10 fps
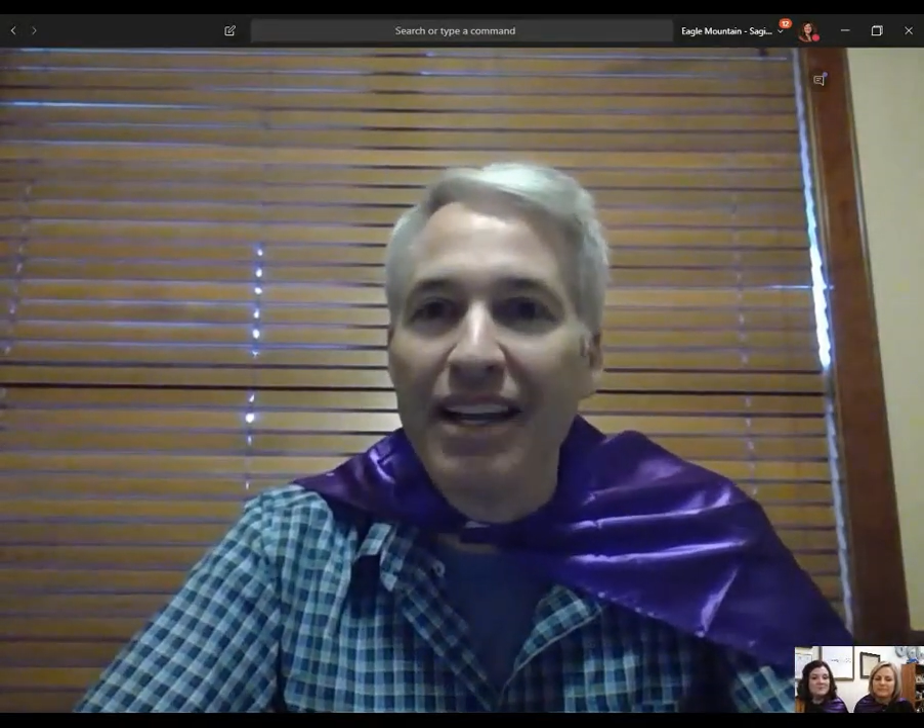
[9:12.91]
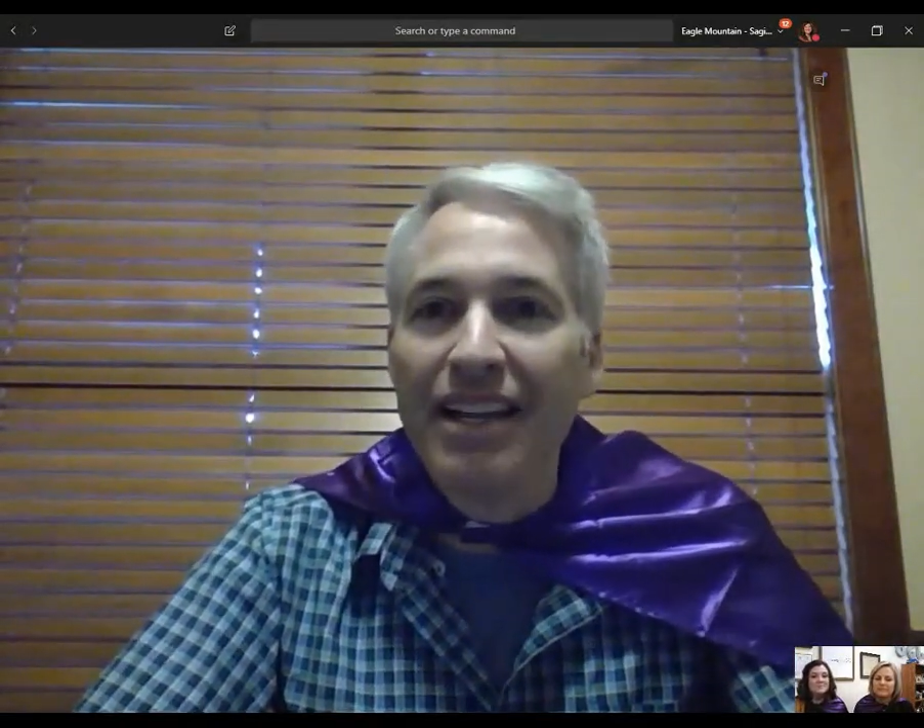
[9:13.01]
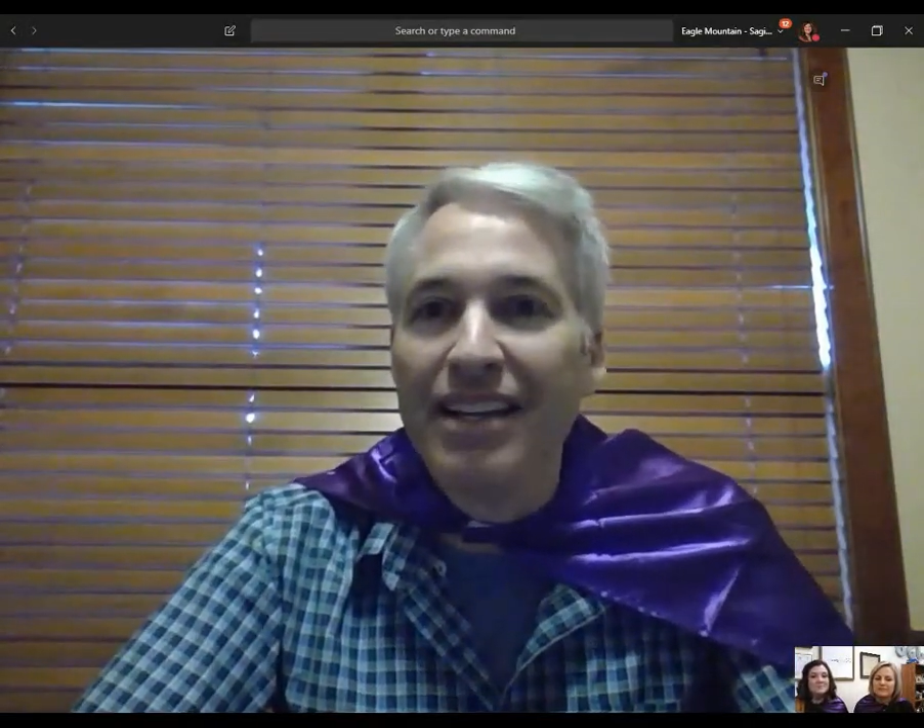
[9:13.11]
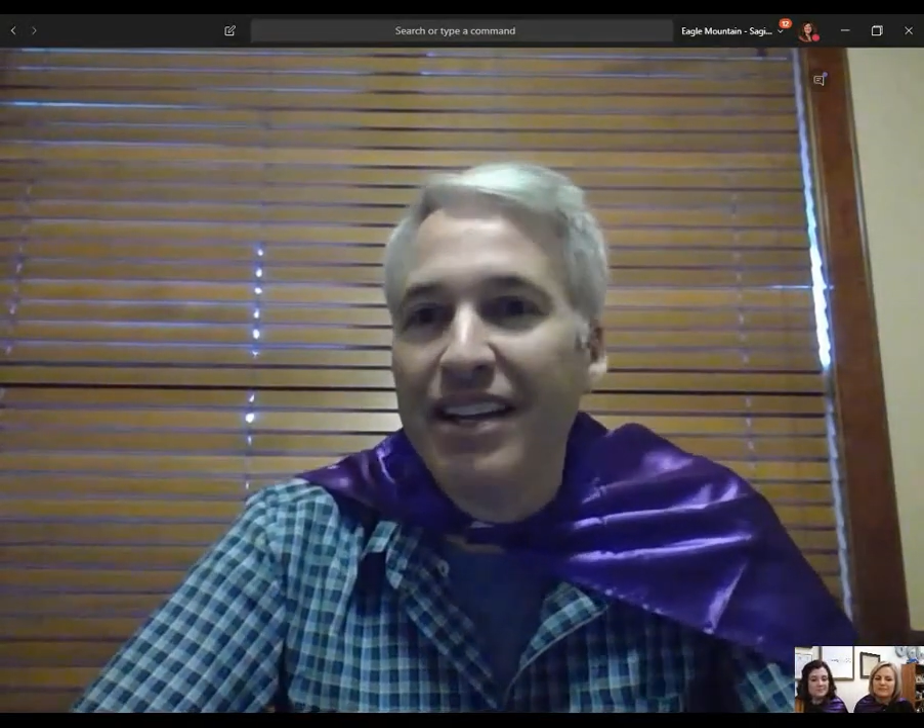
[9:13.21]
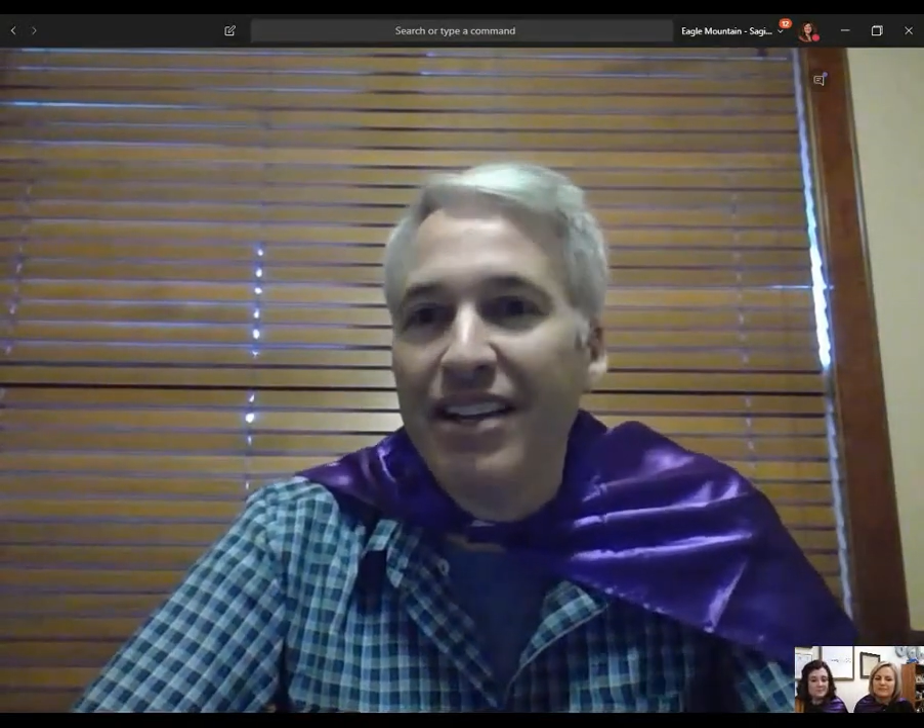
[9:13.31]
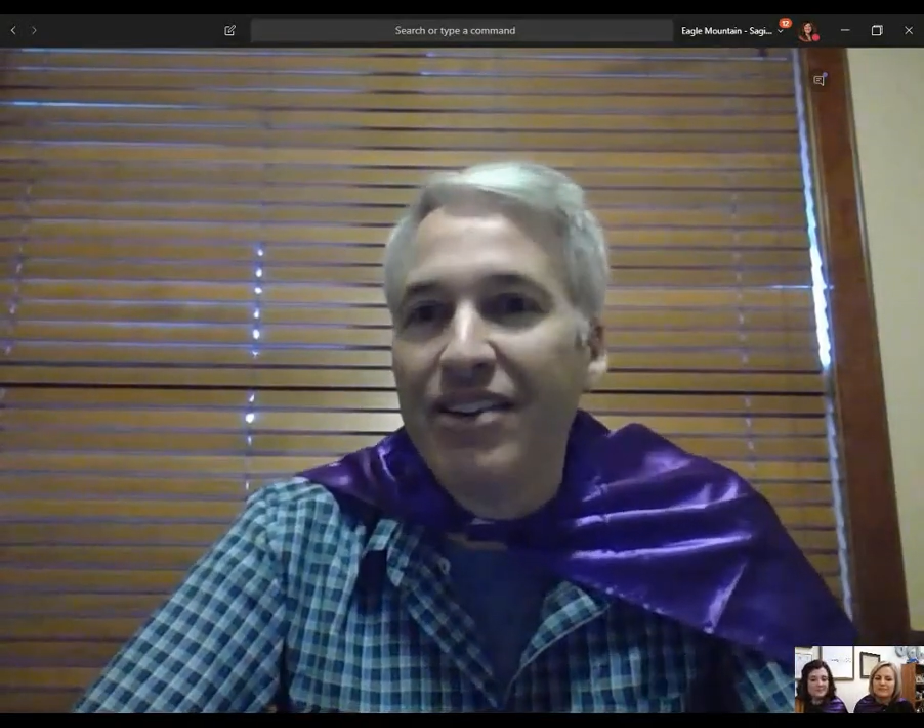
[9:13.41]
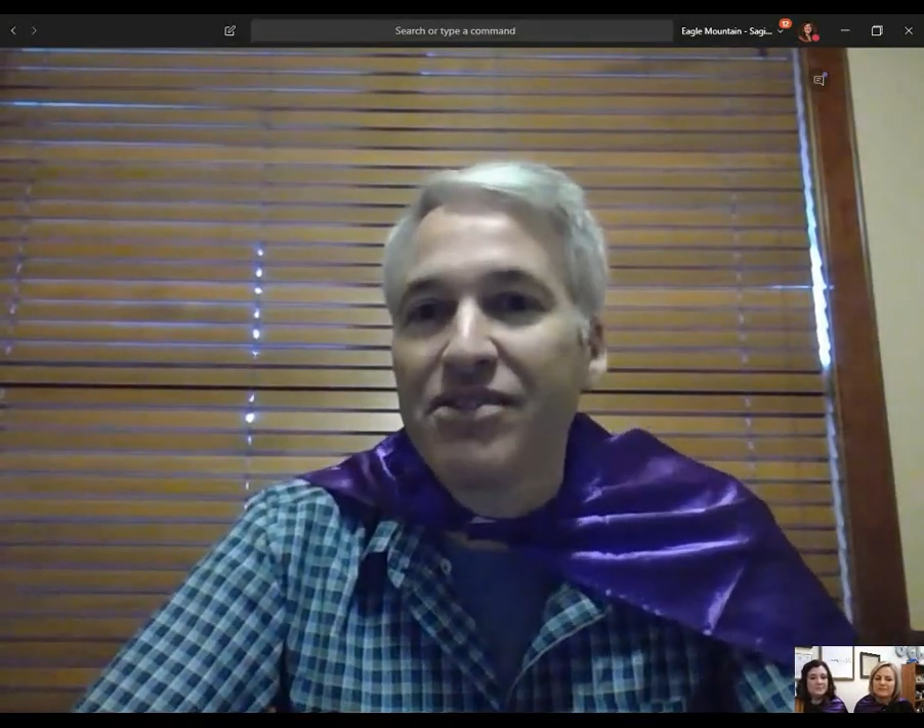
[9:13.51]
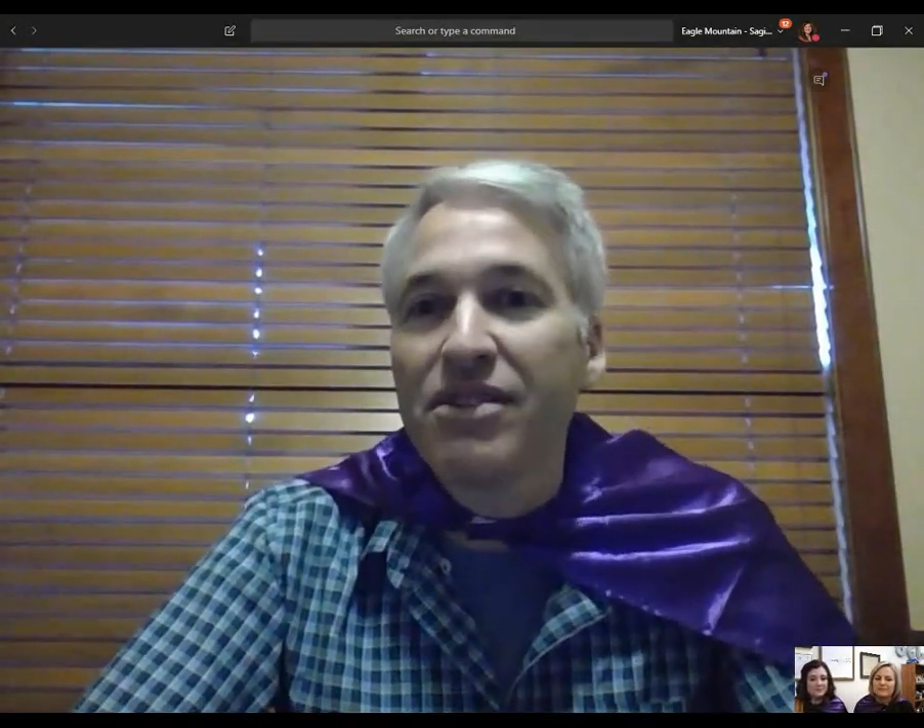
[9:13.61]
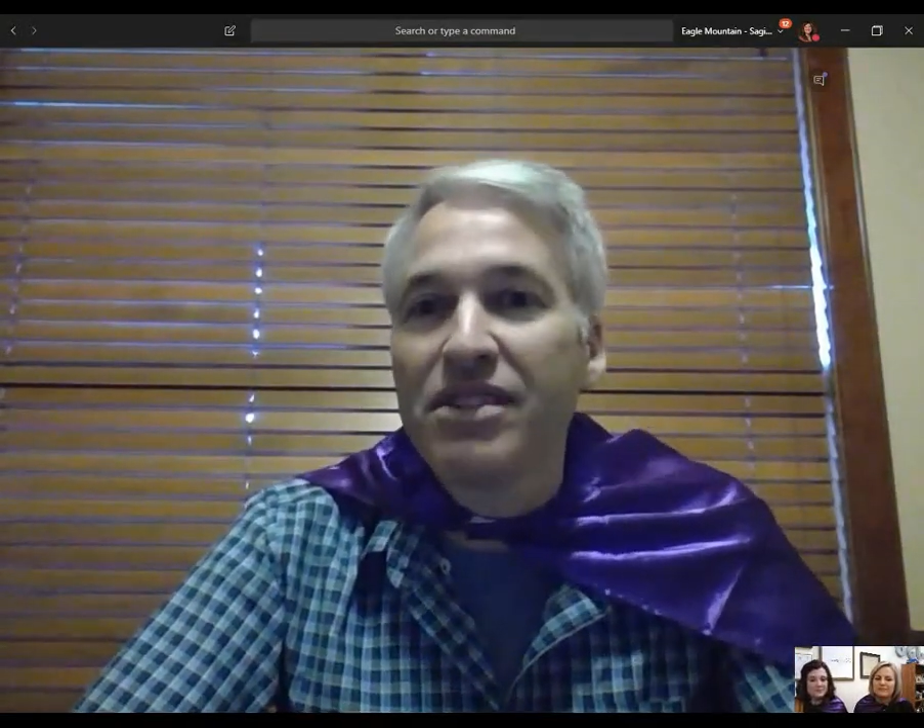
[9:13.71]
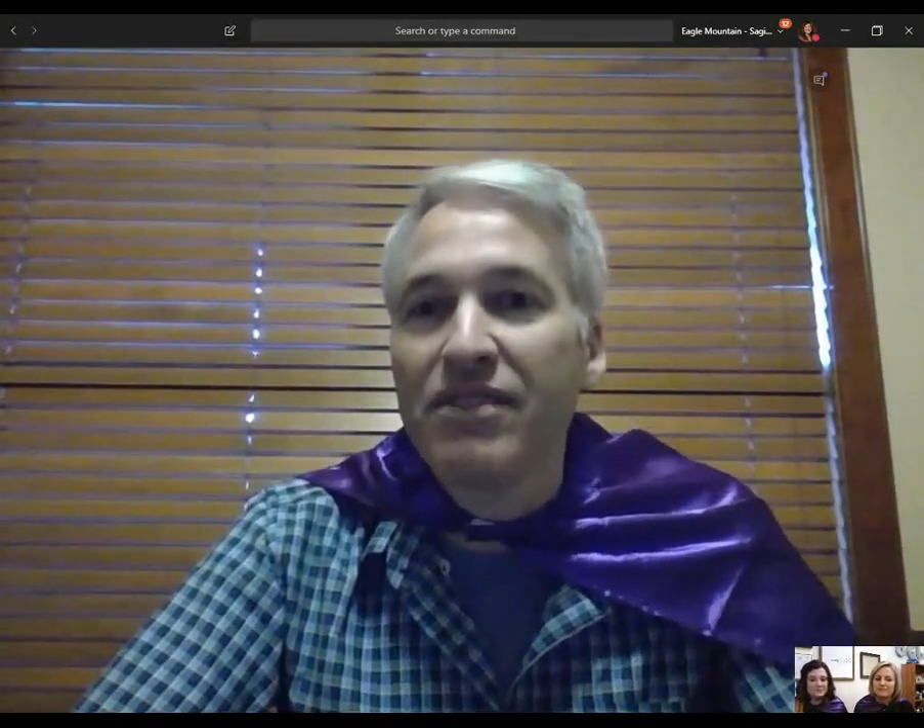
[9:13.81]
and all
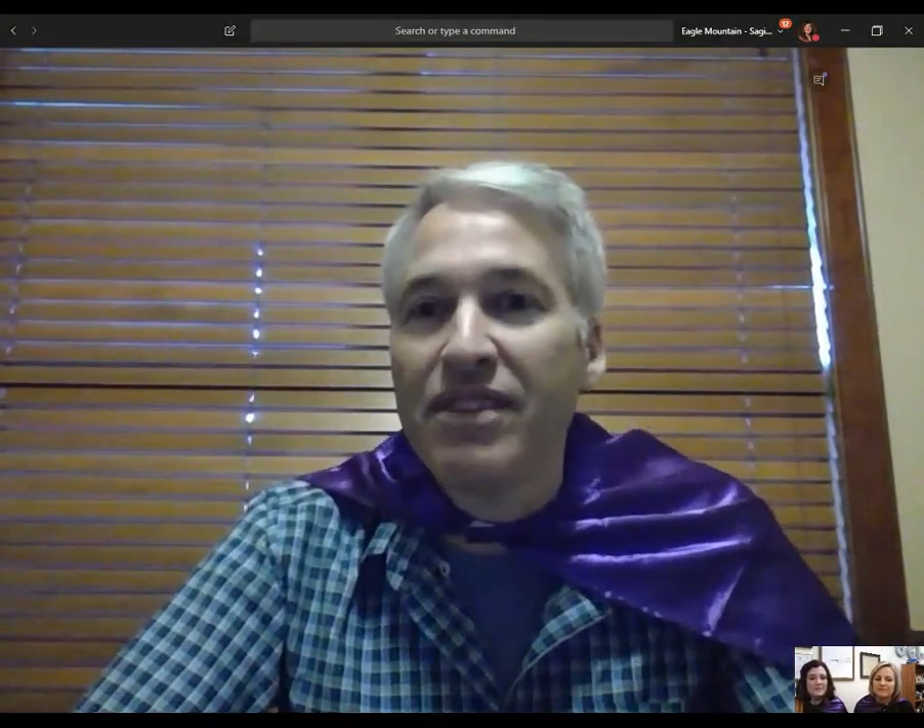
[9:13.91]
sorts